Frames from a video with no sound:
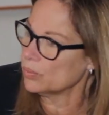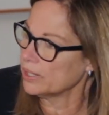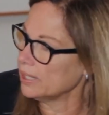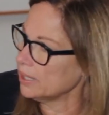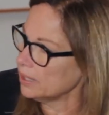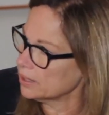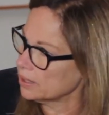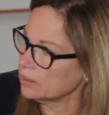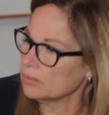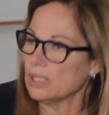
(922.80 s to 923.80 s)
read
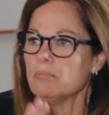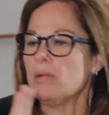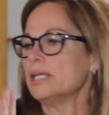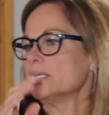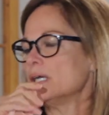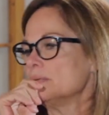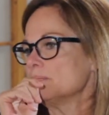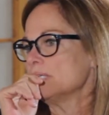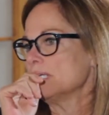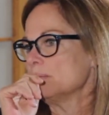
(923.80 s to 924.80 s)
anything, they might not
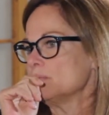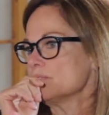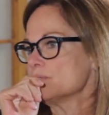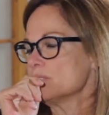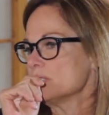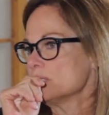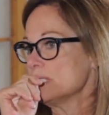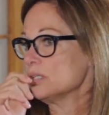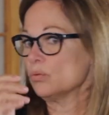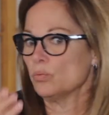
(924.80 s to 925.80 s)
be able to
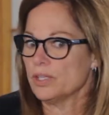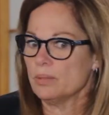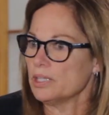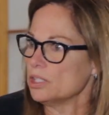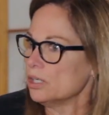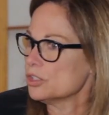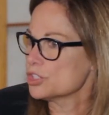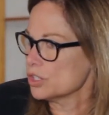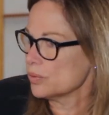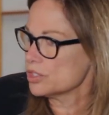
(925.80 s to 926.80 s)
see it. Or think about the younger
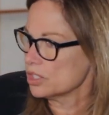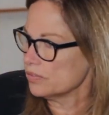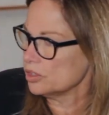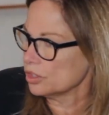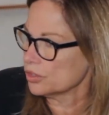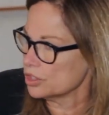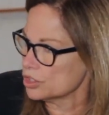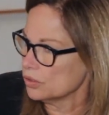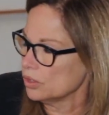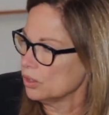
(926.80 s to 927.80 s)
generation, even younger than,
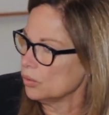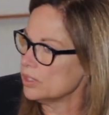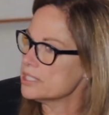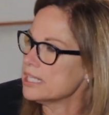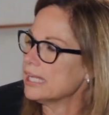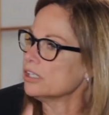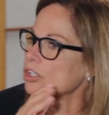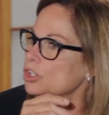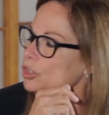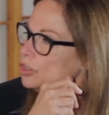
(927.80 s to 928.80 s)
is that going
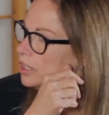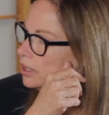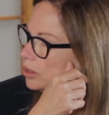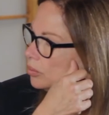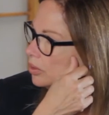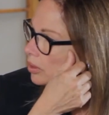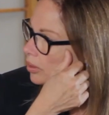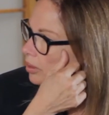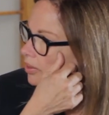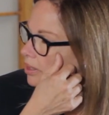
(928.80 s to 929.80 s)
to hurt their
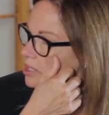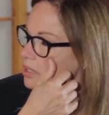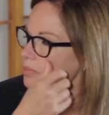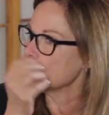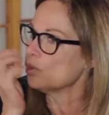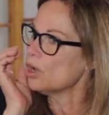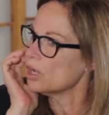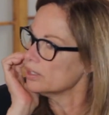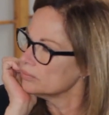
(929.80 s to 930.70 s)
ability to be broad?